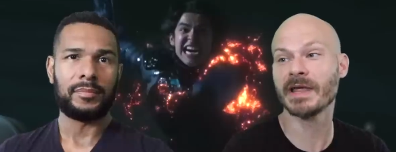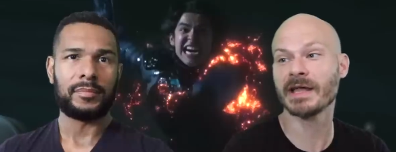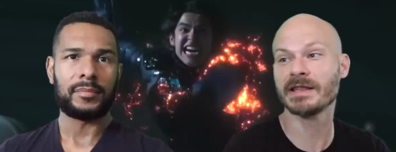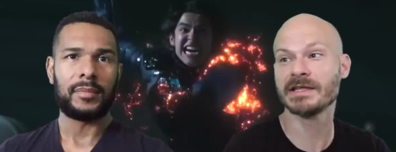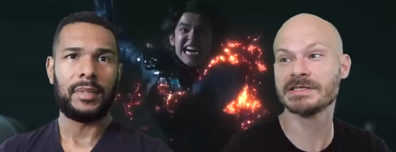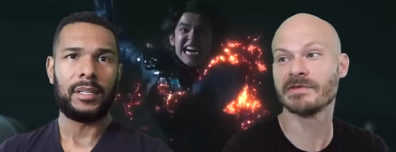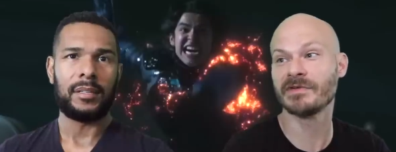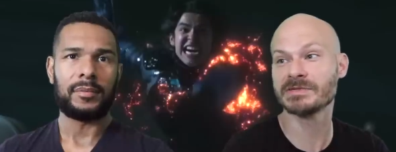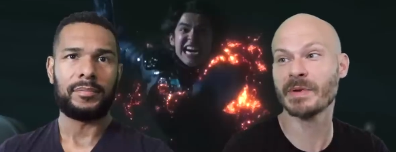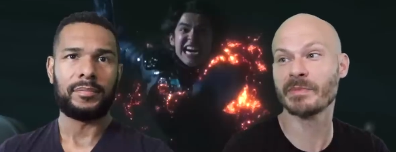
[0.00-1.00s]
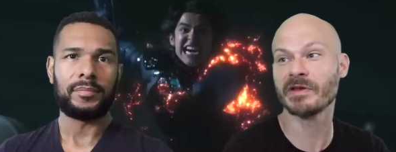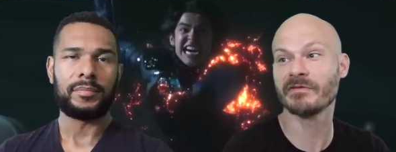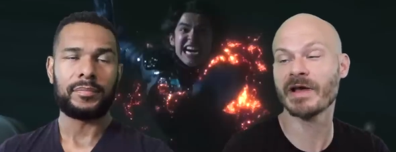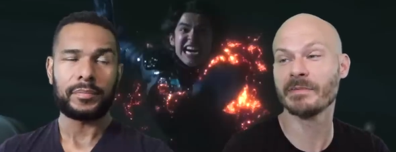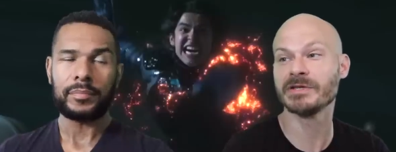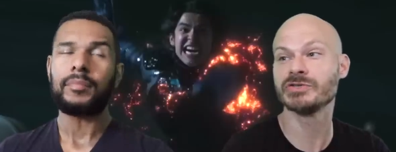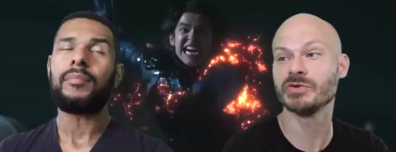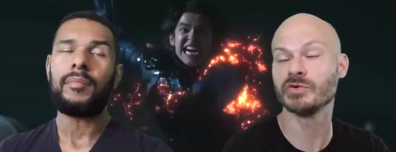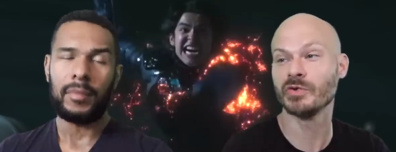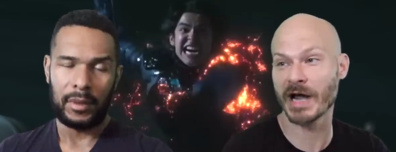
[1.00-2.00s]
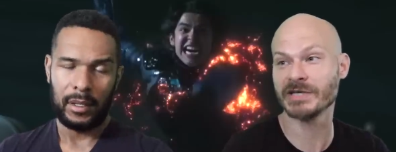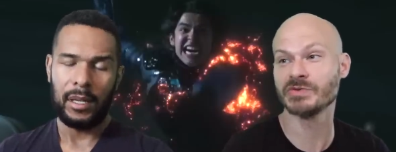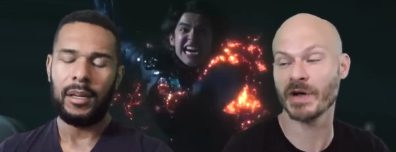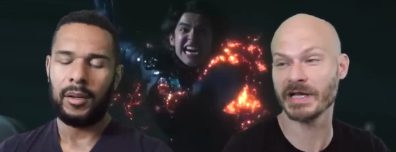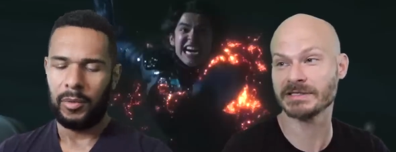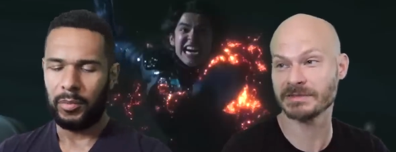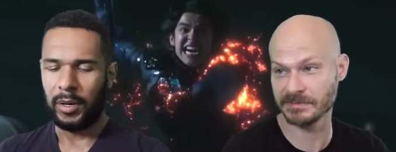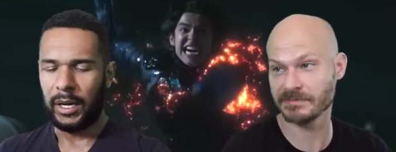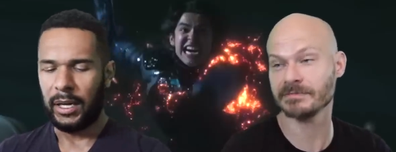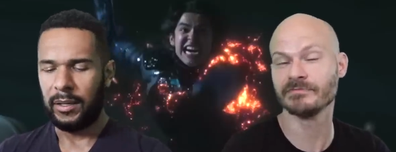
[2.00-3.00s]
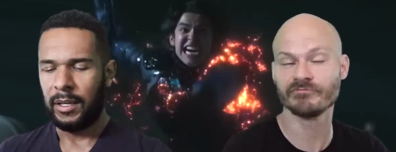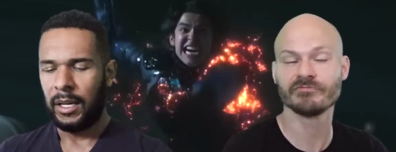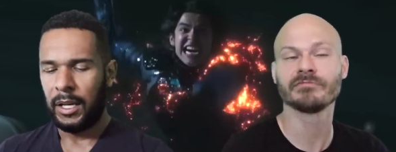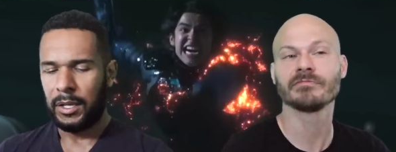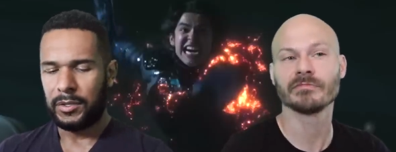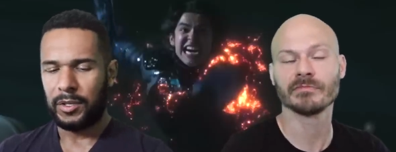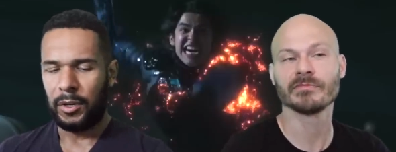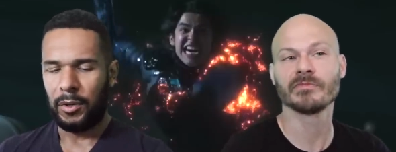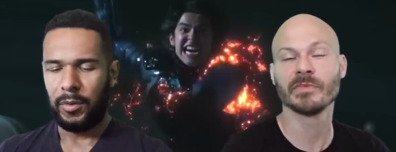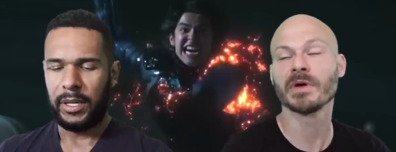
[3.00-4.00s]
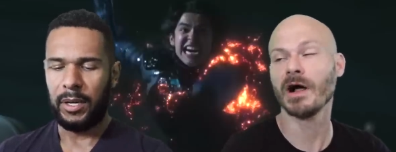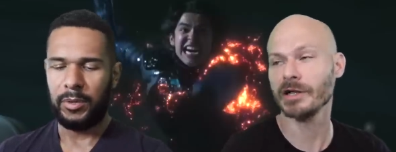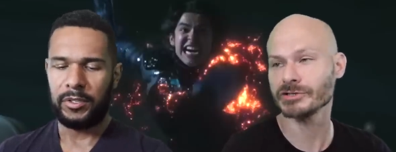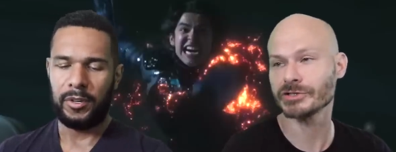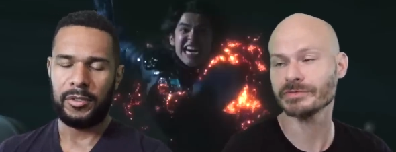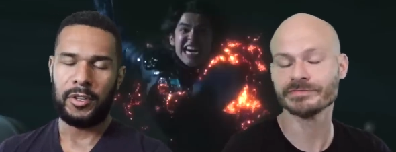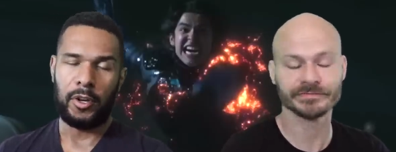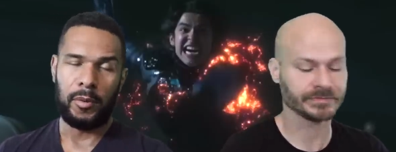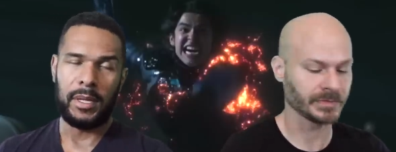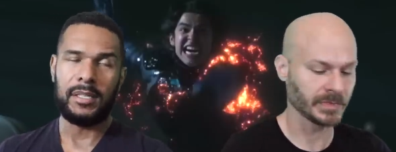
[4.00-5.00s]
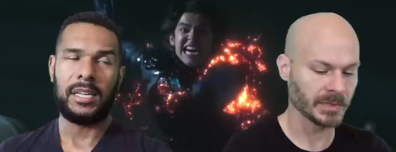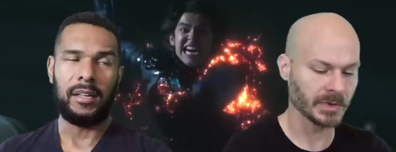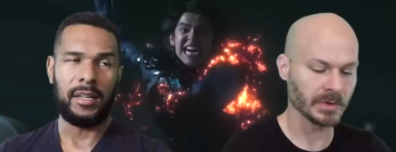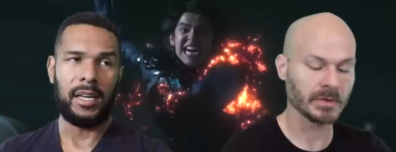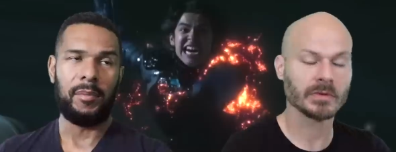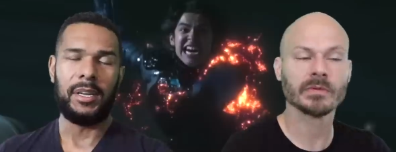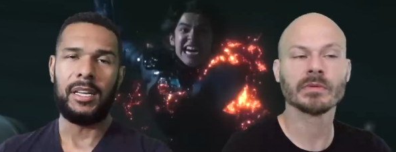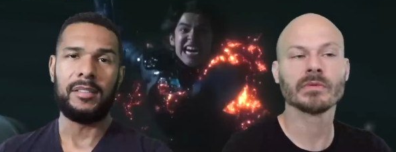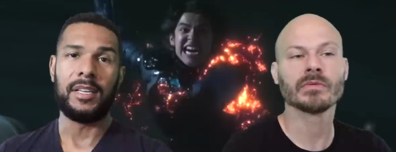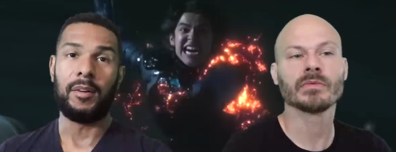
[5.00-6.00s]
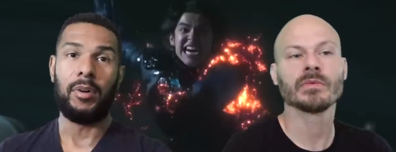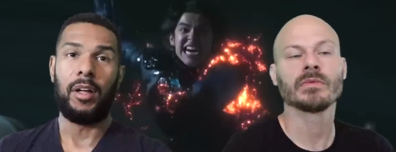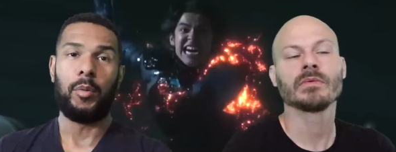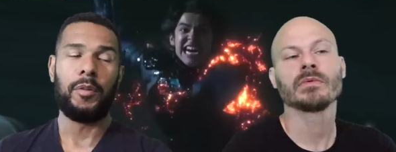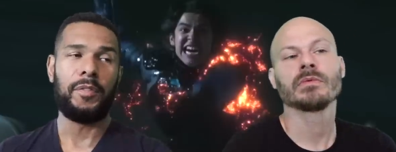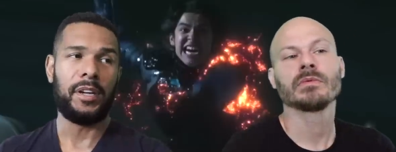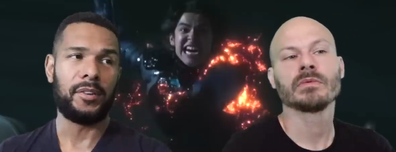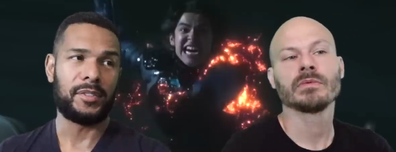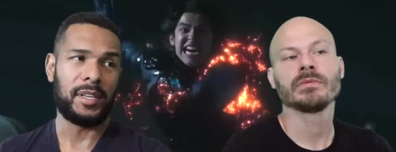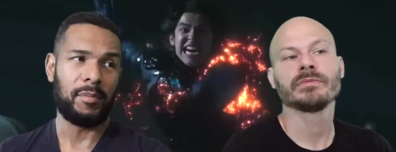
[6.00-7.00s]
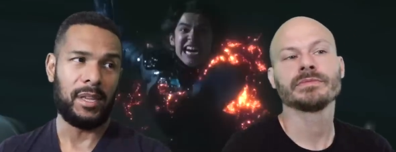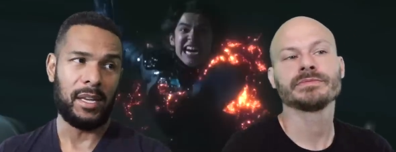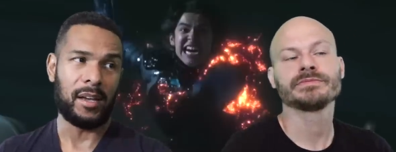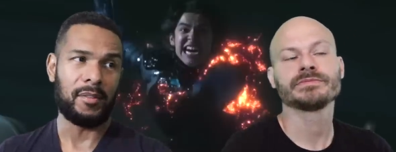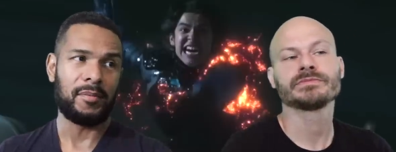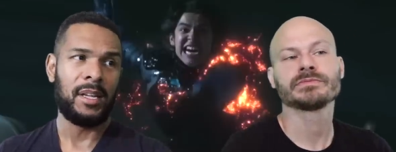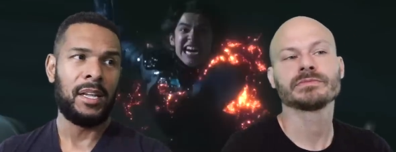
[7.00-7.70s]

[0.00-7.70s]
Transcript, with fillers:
Speaker 1: that this is the first member of their family to graduate.
Speaker 2: Right. Mm-hmm. So when college. he returns home, they tell him, and he's like, Well, we'll figure something out.